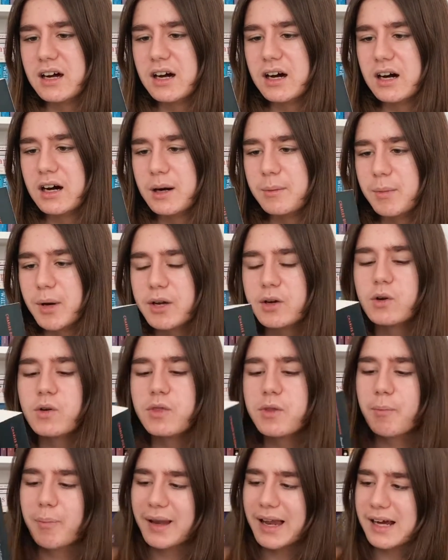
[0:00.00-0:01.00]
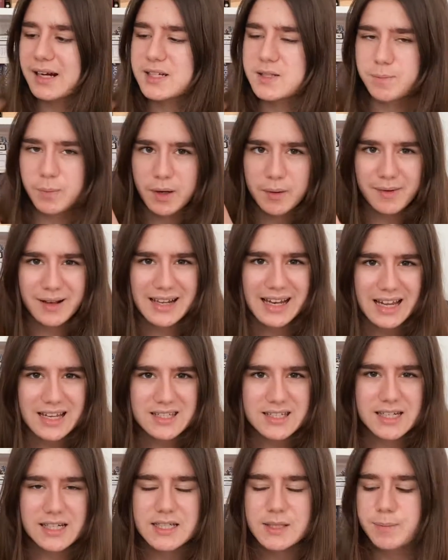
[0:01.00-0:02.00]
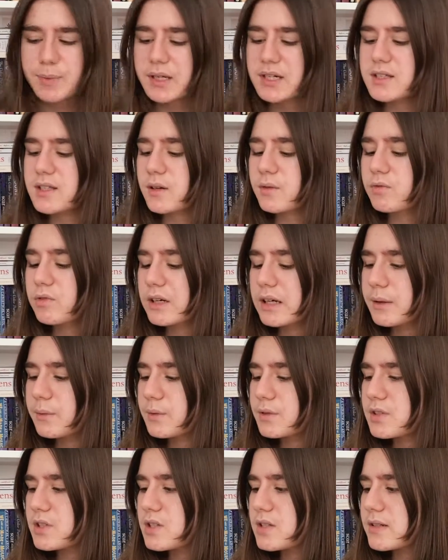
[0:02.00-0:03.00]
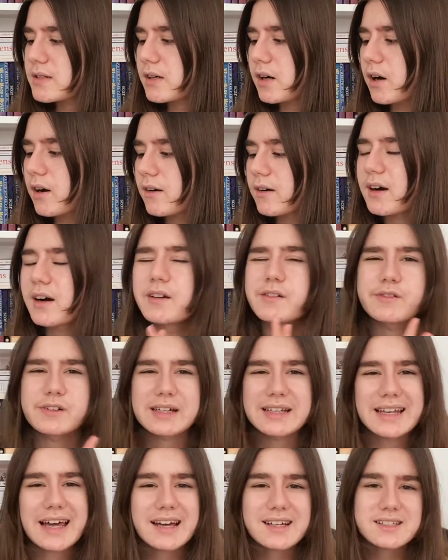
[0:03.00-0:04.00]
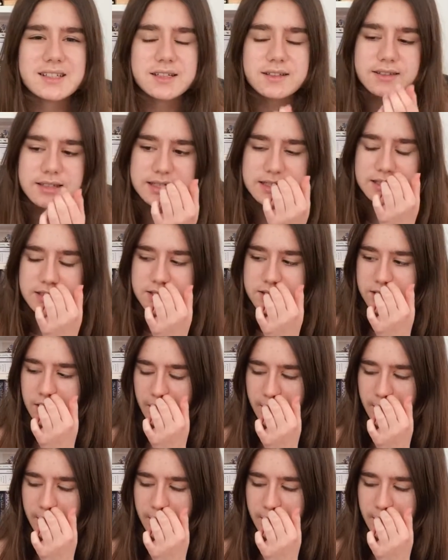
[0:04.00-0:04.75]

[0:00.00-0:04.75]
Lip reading: I got the Black Spine Classics because I really want to start kind of collecting these.